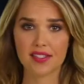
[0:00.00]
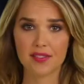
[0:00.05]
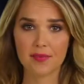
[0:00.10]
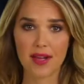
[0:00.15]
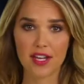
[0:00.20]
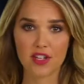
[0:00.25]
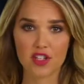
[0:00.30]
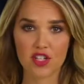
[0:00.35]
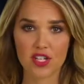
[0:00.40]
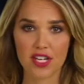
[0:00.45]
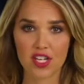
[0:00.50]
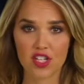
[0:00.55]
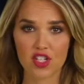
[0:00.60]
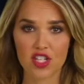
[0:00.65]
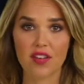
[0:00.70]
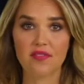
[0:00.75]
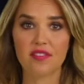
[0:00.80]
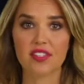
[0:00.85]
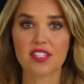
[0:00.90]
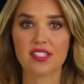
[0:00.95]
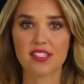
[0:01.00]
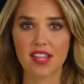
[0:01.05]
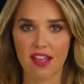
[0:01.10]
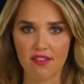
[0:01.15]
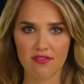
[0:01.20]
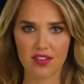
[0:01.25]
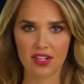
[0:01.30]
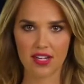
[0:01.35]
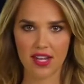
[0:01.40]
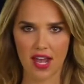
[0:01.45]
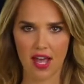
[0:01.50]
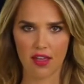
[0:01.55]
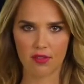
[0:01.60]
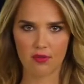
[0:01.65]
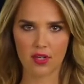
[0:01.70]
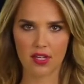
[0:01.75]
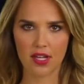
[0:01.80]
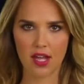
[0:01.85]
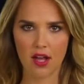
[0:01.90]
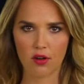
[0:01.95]
imagination of the Stefan Katherine
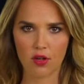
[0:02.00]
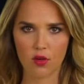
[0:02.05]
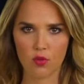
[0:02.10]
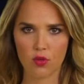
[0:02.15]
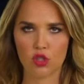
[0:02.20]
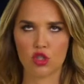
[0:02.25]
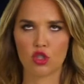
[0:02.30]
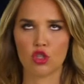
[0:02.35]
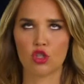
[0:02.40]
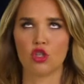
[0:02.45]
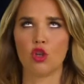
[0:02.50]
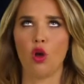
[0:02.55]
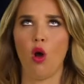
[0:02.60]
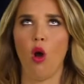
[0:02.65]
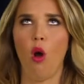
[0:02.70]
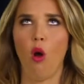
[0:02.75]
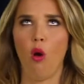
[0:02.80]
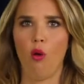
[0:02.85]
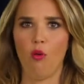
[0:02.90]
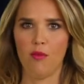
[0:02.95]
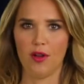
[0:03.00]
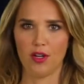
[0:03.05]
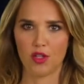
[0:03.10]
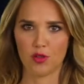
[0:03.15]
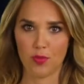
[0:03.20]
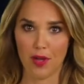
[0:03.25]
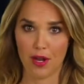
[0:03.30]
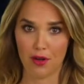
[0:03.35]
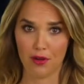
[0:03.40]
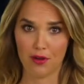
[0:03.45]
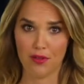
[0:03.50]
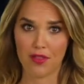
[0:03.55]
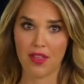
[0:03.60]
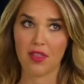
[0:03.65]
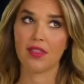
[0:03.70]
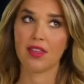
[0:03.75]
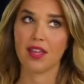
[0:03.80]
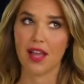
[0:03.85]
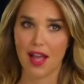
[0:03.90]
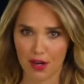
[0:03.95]
encounter was so much better than
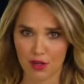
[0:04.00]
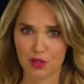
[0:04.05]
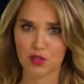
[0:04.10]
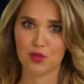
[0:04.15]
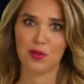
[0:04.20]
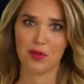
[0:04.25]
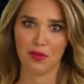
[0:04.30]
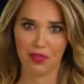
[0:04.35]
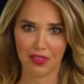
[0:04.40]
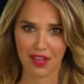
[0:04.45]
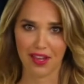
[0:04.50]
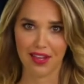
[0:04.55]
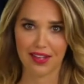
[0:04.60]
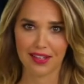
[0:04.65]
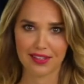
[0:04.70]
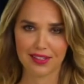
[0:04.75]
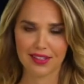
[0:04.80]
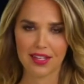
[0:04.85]
the actual thing.